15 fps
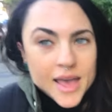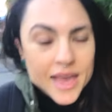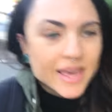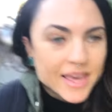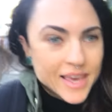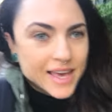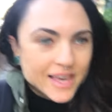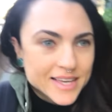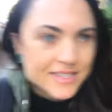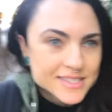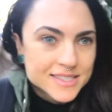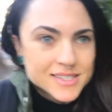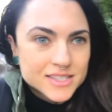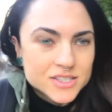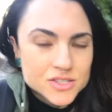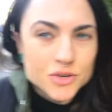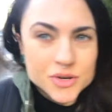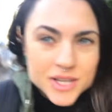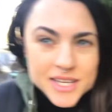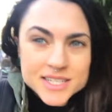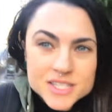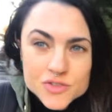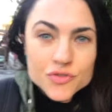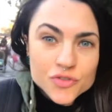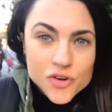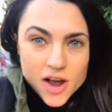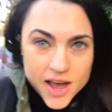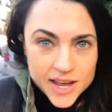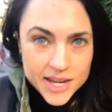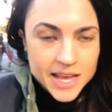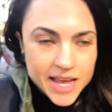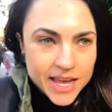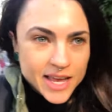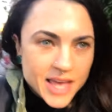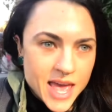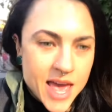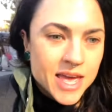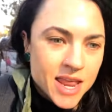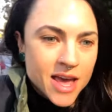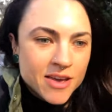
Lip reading: Hey guys, so it is Friday and